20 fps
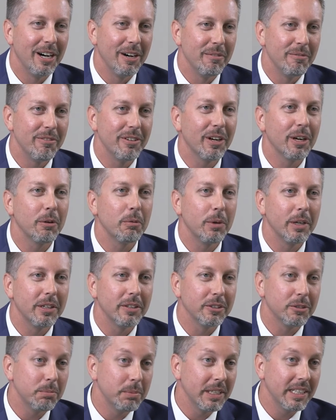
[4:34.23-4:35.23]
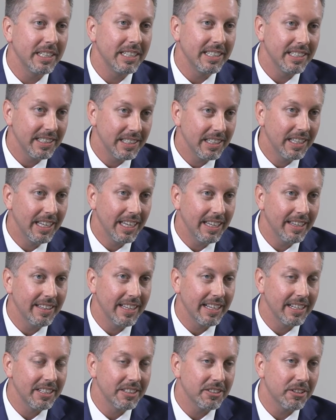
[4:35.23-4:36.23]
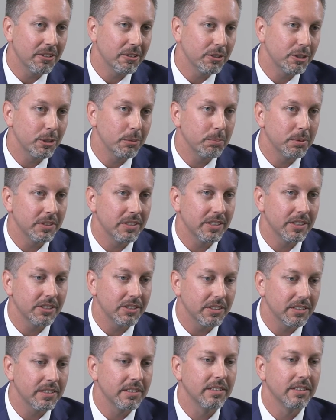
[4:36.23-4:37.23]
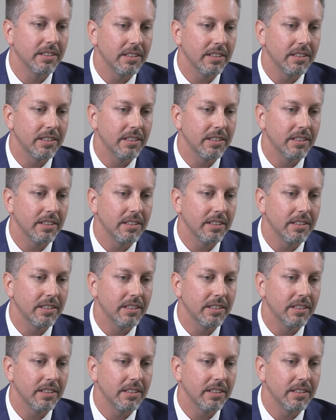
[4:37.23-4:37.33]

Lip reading: very well to be in that internship position,